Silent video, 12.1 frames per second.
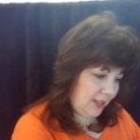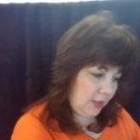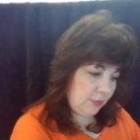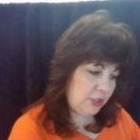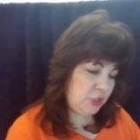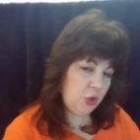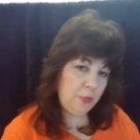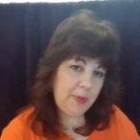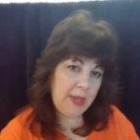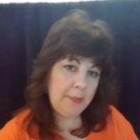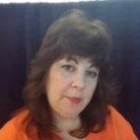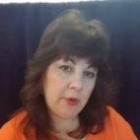with two
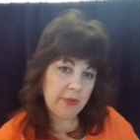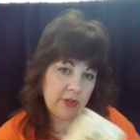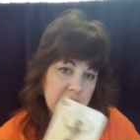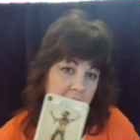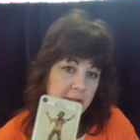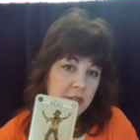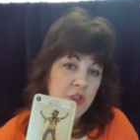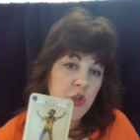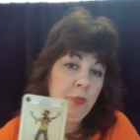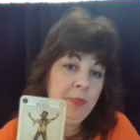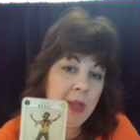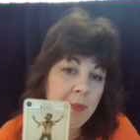people. There's either two
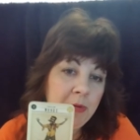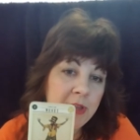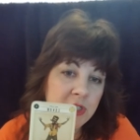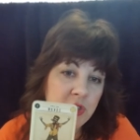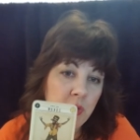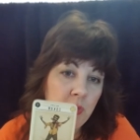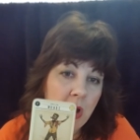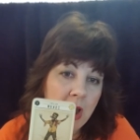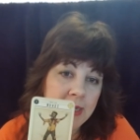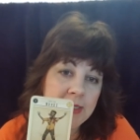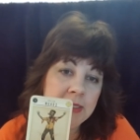people that you want,